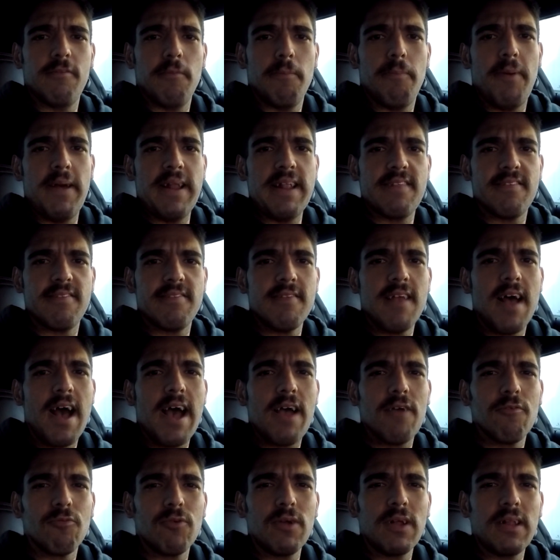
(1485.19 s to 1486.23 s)
but it's
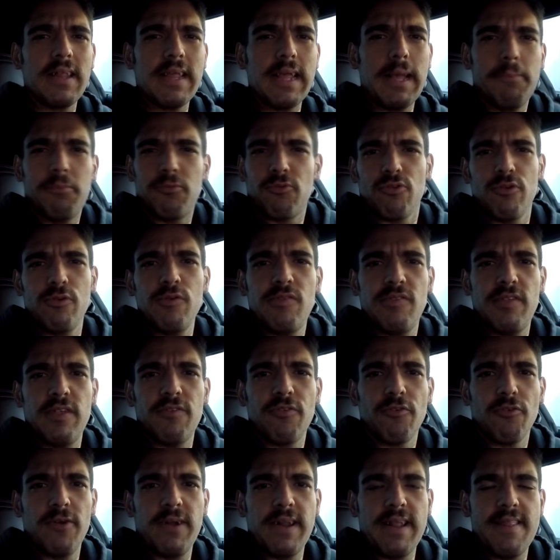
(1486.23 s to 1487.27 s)
not really obtrusive
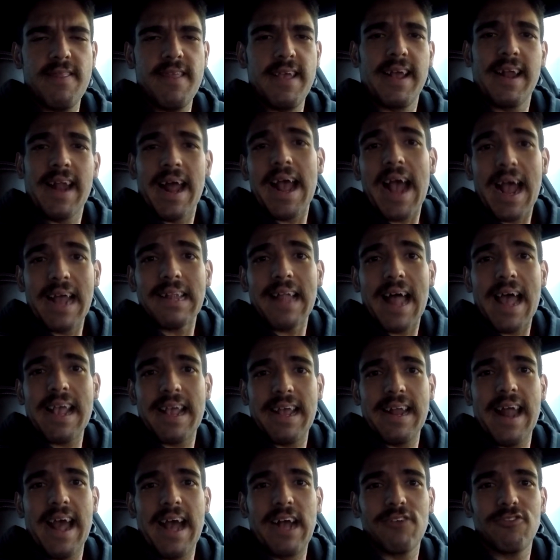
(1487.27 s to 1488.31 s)
or anything. I, I like
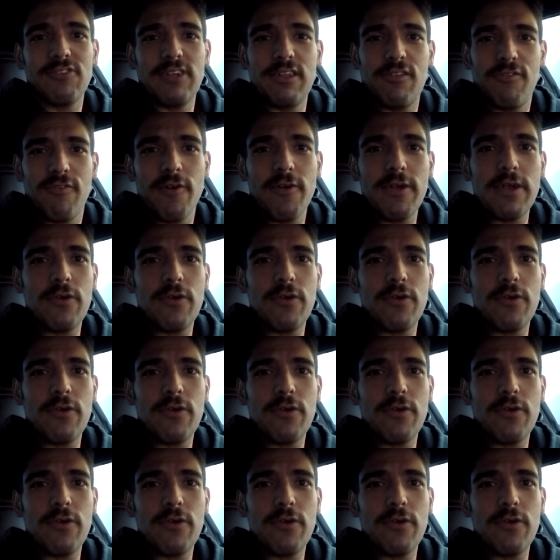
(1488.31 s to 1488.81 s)
it actually. It's very